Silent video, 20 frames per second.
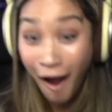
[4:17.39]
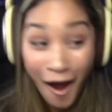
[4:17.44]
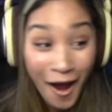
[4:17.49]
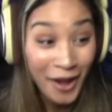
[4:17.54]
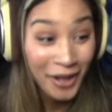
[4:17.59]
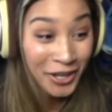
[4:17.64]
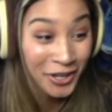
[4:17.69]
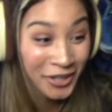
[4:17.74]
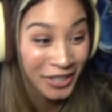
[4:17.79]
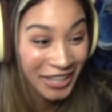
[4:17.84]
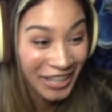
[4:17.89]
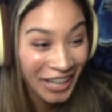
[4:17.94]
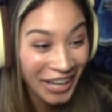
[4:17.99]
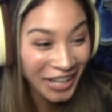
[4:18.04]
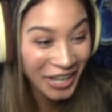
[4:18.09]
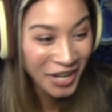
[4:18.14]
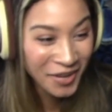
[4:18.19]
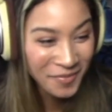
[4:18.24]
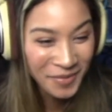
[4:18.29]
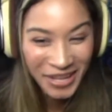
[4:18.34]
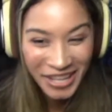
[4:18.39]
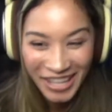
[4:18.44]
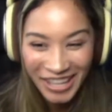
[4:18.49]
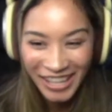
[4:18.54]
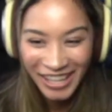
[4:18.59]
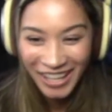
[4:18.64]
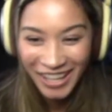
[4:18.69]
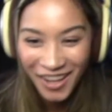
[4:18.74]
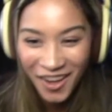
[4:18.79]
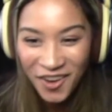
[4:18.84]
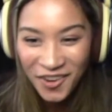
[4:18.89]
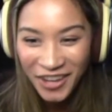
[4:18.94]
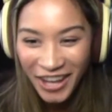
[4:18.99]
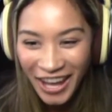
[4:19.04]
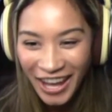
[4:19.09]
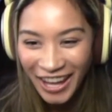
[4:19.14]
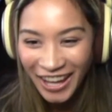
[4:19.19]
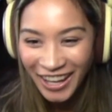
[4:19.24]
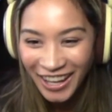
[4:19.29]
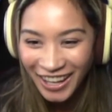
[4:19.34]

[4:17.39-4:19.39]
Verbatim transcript: You're kidding me! Okay.